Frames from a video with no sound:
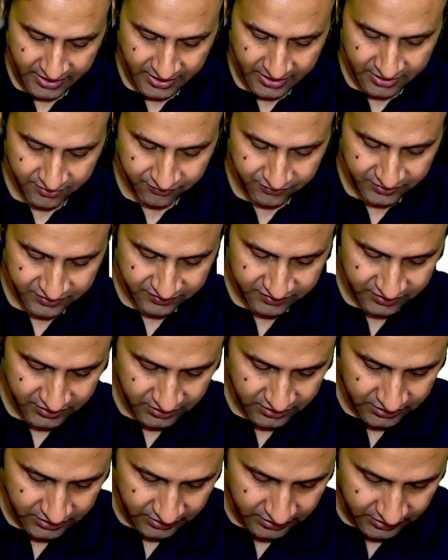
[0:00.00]
if we
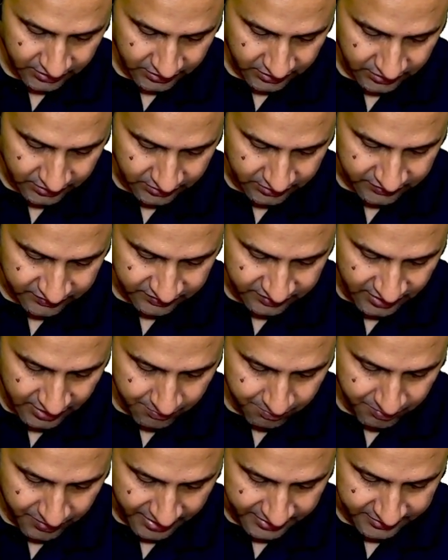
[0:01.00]
see the
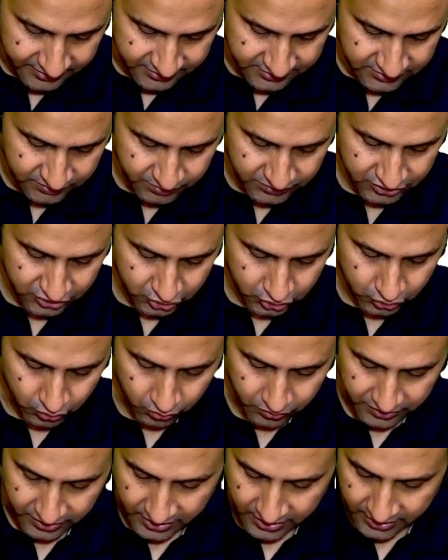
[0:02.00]
same pattern is being
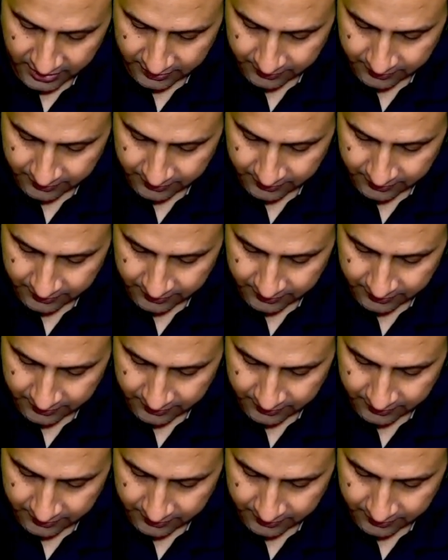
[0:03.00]
shown here,